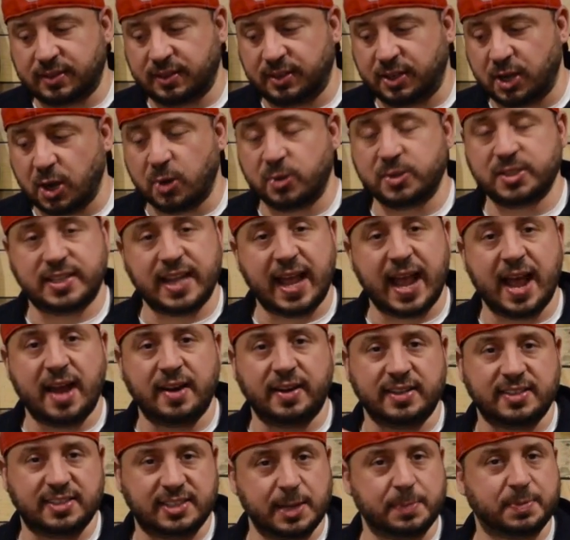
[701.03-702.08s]
goes down,
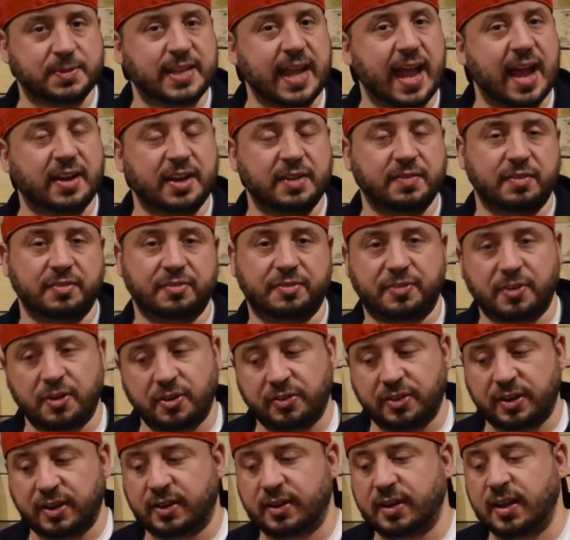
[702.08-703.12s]
it sips down even
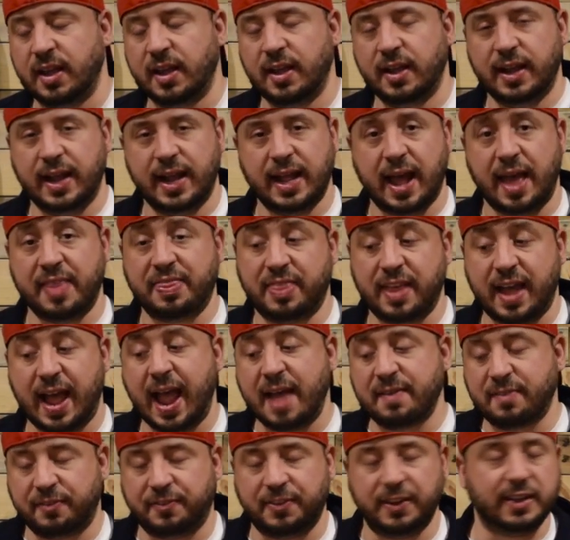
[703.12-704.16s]
further. I,
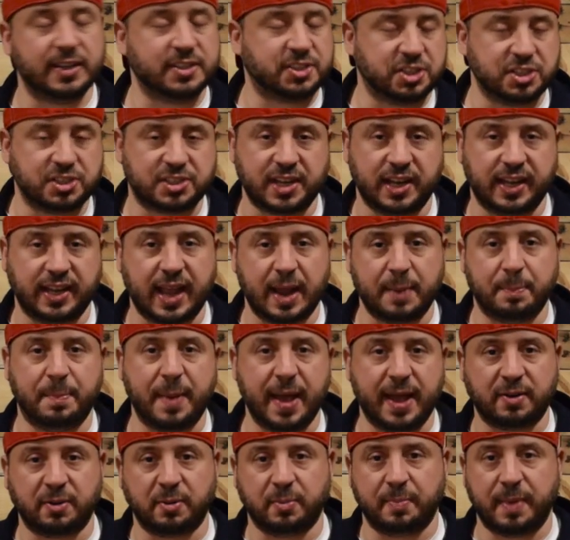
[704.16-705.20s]
have a feeling it's just gonna get
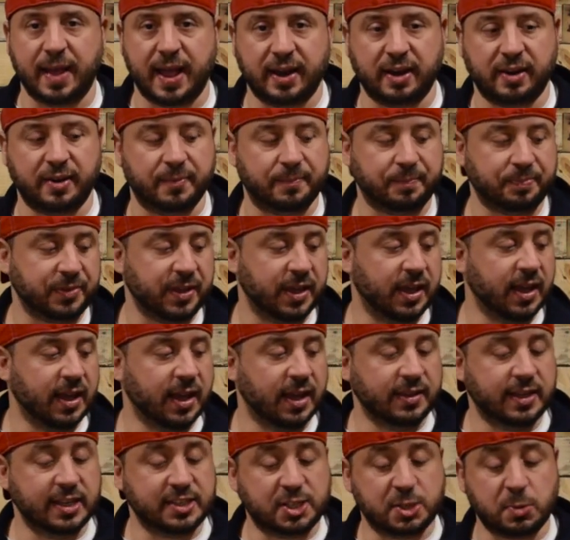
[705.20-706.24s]
better and better.
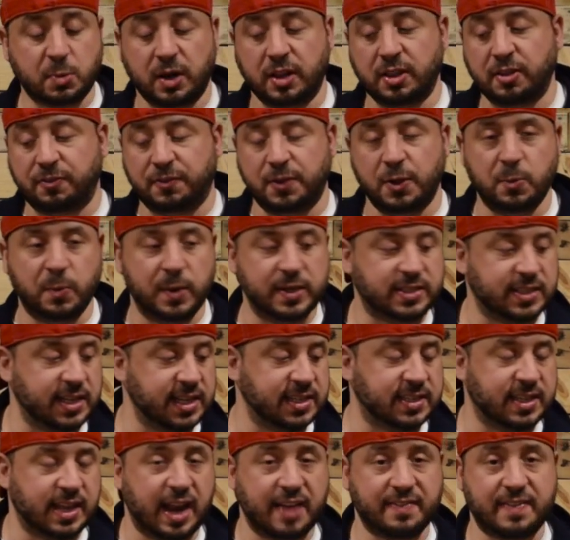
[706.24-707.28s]
This is one of the few
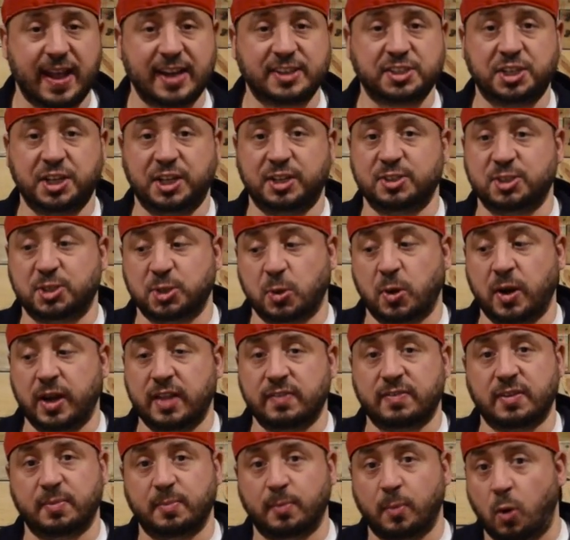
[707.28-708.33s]
whiskeys that I've actually enjoyed
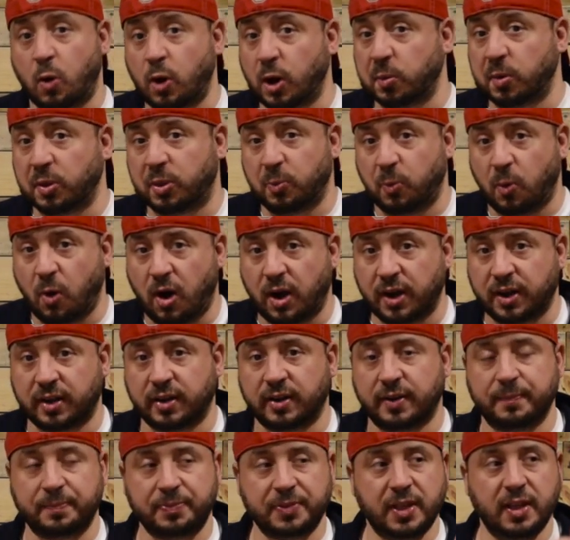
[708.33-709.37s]
even more with
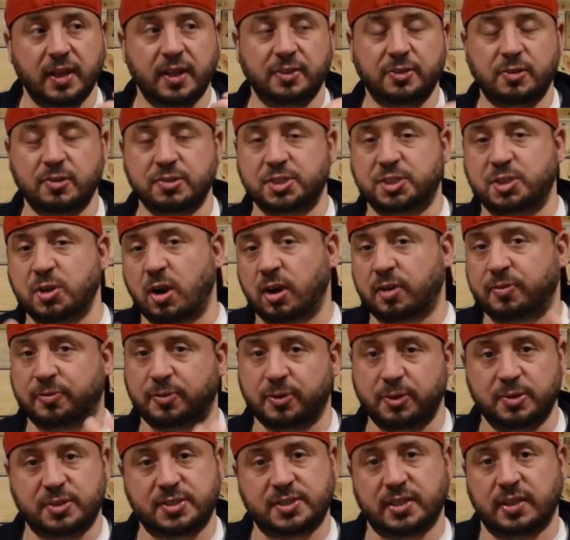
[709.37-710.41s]
water. Those dark
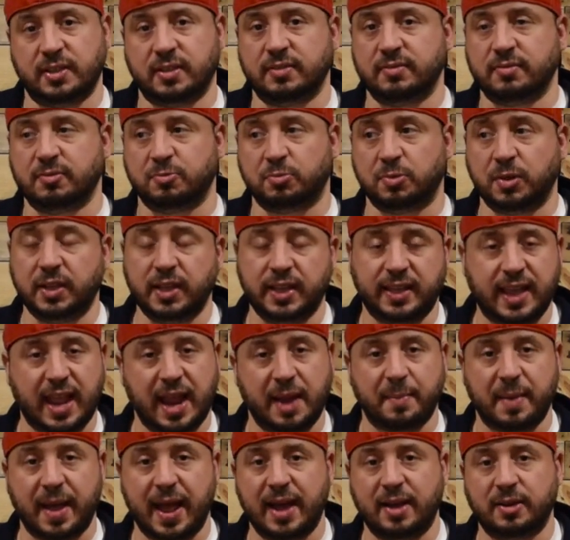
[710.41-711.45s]
fruits and really
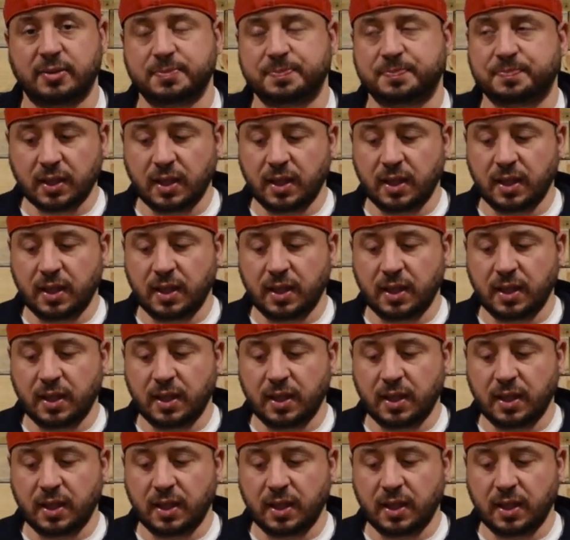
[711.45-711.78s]
came out.